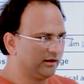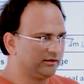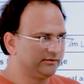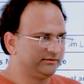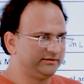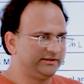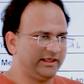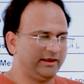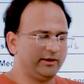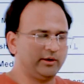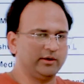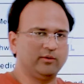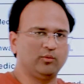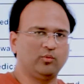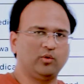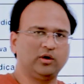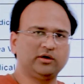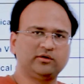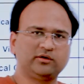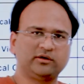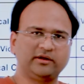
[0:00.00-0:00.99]
They uh,
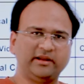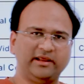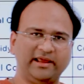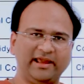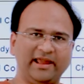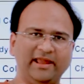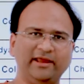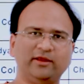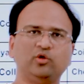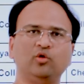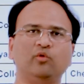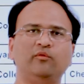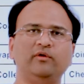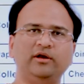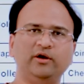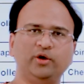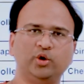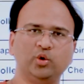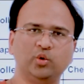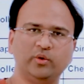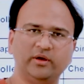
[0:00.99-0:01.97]
what AIQ
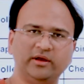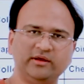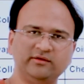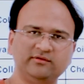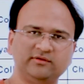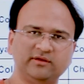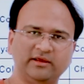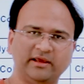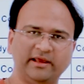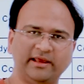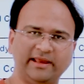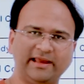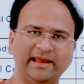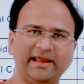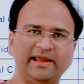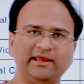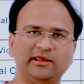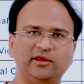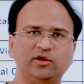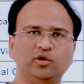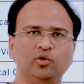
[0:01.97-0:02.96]
will do is
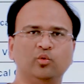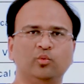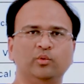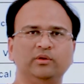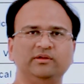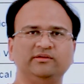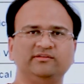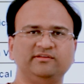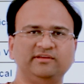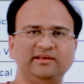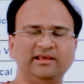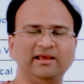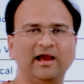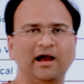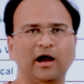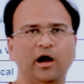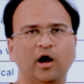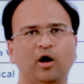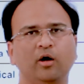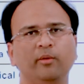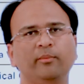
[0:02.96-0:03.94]
AIQ will see
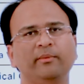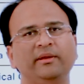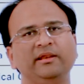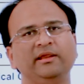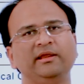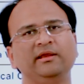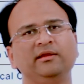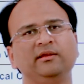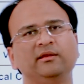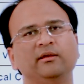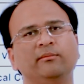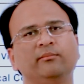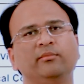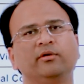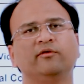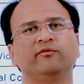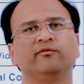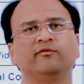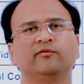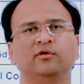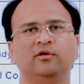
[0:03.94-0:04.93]
how many
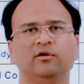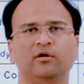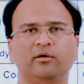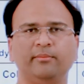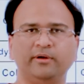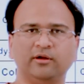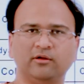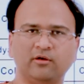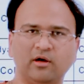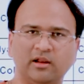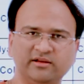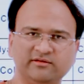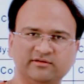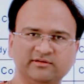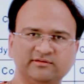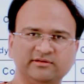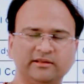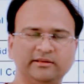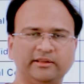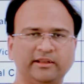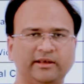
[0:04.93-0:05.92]
number of government
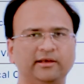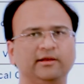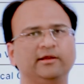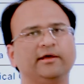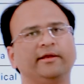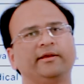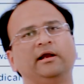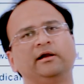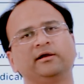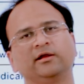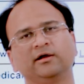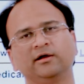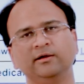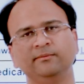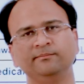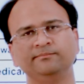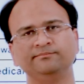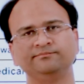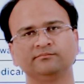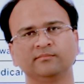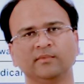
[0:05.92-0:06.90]
colleges are there in Karnataka,
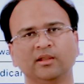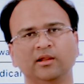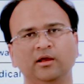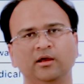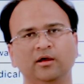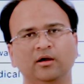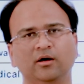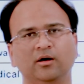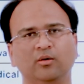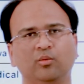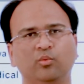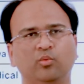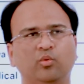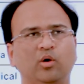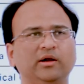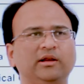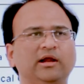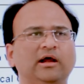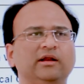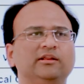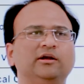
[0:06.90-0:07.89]

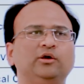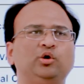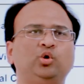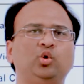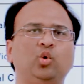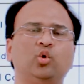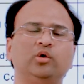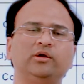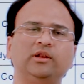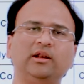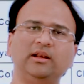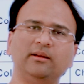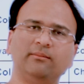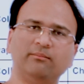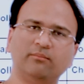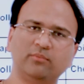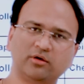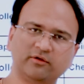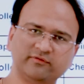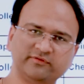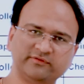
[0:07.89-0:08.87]
what are the total
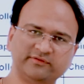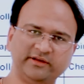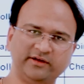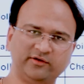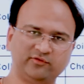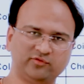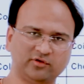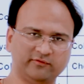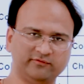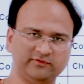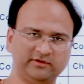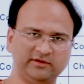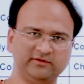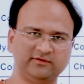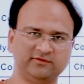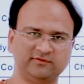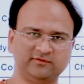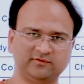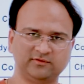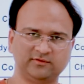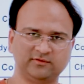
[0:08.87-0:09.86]
number of seats of
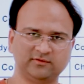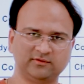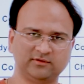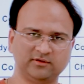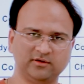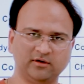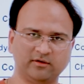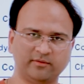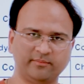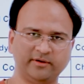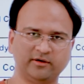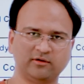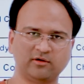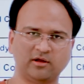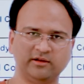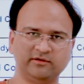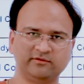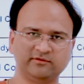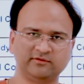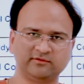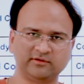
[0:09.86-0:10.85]
these government
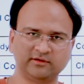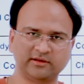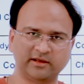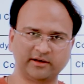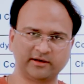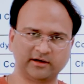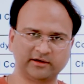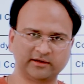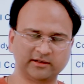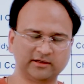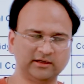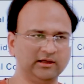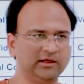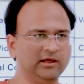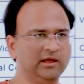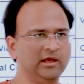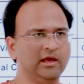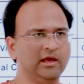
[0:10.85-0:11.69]
colleges in Karnataka,